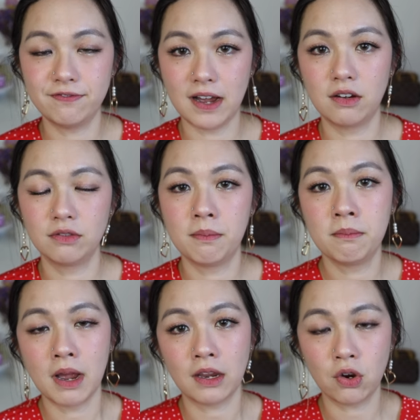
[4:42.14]
found
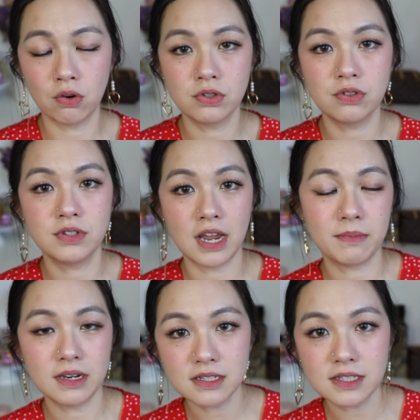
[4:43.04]
my go-to
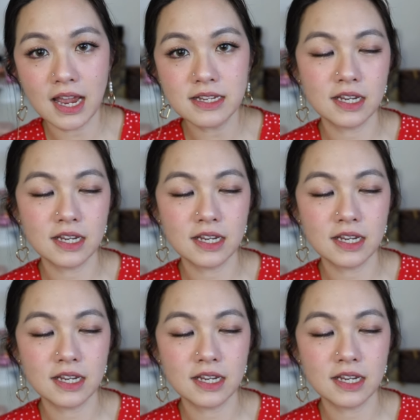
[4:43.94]
diameter size.